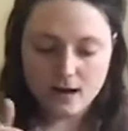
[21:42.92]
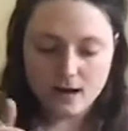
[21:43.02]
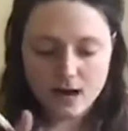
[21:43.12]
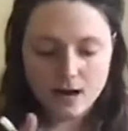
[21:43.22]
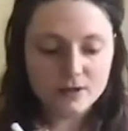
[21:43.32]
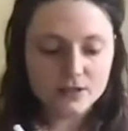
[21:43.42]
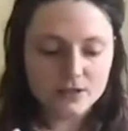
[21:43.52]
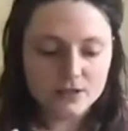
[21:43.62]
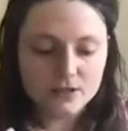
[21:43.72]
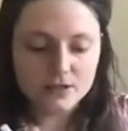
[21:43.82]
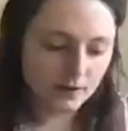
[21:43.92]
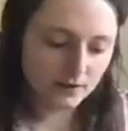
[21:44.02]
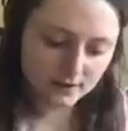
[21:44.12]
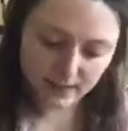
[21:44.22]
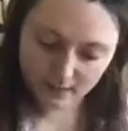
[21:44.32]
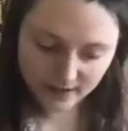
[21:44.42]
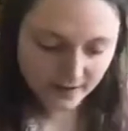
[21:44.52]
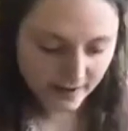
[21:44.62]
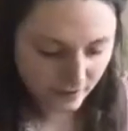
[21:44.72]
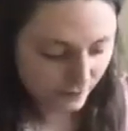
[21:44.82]
I'm gonna take my
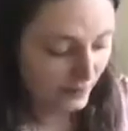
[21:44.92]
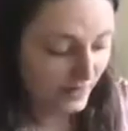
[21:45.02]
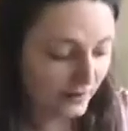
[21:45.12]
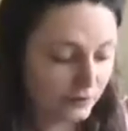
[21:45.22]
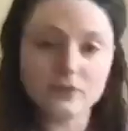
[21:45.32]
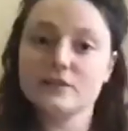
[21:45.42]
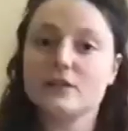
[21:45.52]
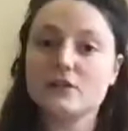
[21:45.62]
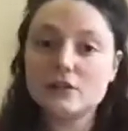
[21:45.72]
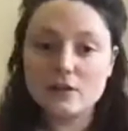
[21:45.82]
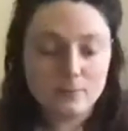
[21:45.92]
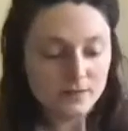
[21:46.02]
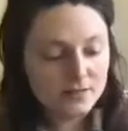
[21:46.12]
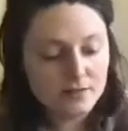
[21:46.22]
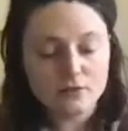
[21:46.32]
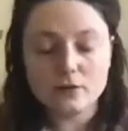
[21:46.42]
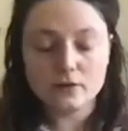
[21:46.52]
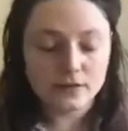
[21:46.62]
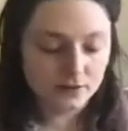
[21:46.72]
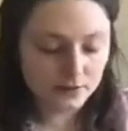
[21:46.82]
knife, be careful because I just cut myself
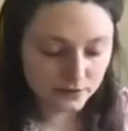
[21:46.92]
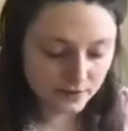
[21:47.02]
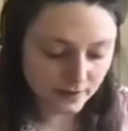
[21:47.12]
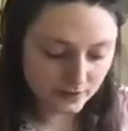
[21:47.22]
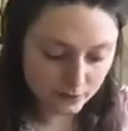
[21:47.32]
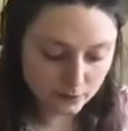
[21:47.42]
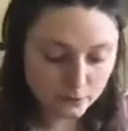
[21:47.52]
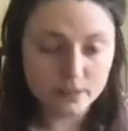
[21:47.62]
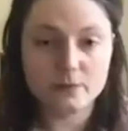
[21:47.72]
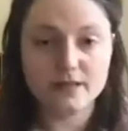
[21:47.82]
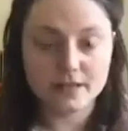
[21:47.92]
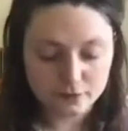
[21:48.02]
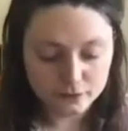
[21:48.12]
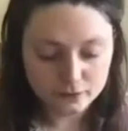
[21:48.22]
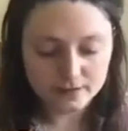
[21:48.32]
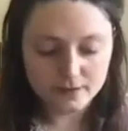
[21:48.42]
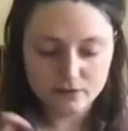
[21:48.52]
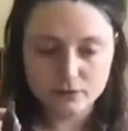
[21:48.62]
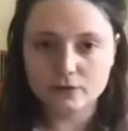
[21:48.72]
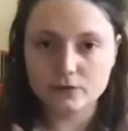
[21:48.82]
earlier today. So really be careful and
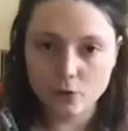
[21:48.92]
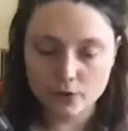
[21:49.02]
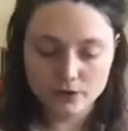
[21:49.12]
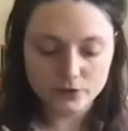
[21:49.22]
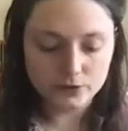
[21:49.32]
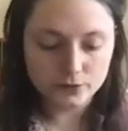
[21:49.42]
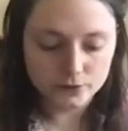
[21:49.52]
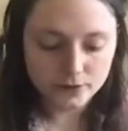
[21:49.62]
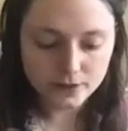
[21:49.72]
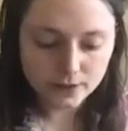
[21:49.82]
never towards you.